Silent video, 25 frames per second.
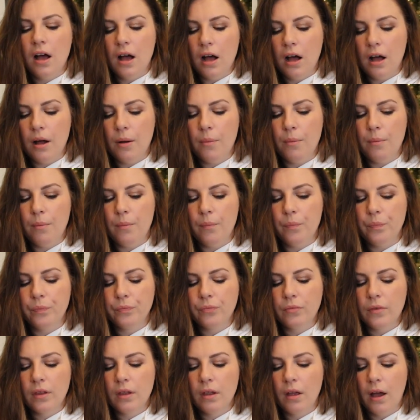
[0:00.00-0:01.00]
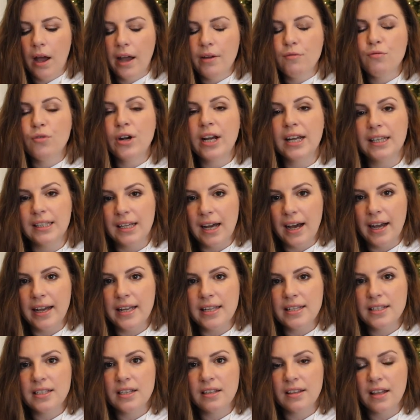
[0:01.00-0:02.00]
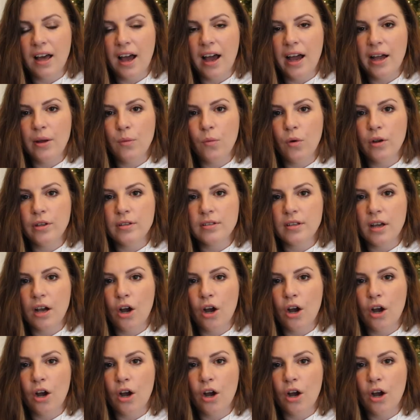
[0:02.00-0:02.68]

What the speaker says: I realized that I was